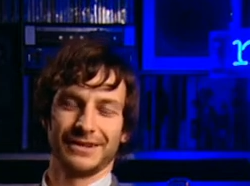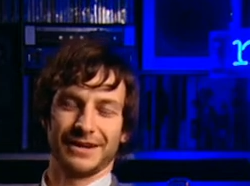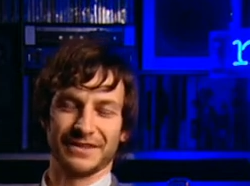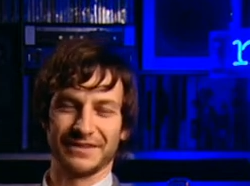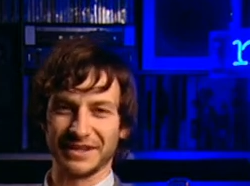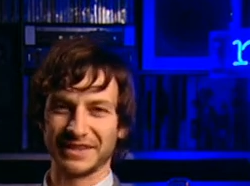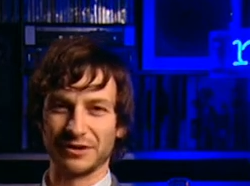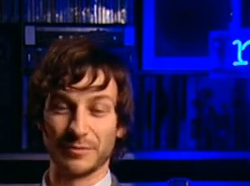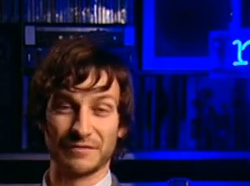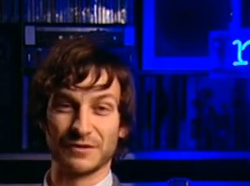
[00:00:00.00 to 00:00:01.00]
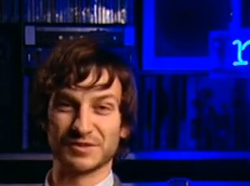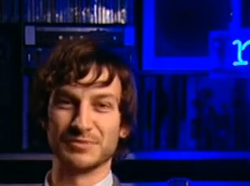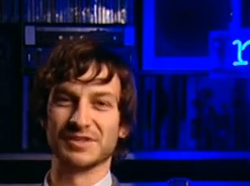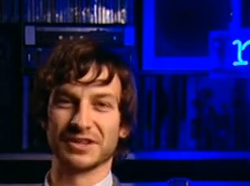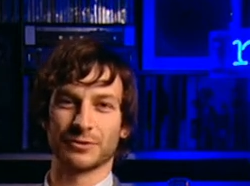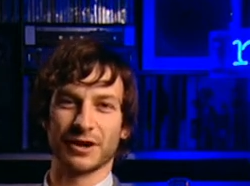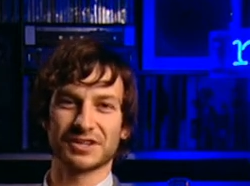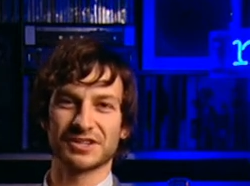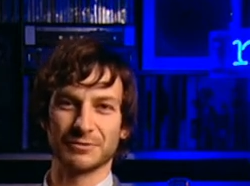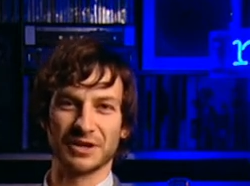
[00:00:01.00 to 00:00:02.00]
I think they were my first music
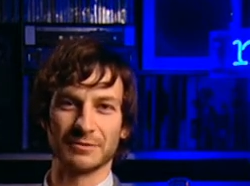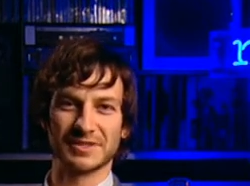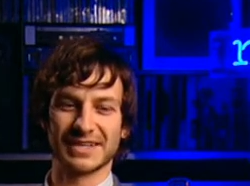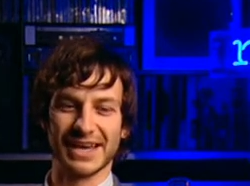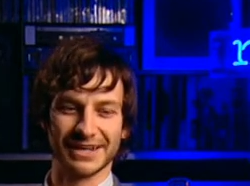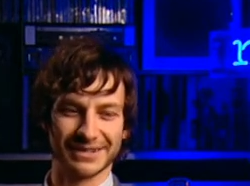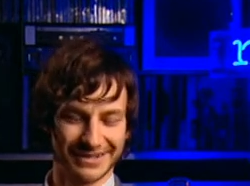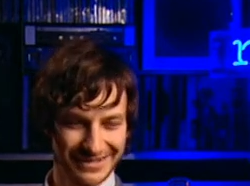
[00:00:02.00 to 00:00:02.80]
crush when I was 10.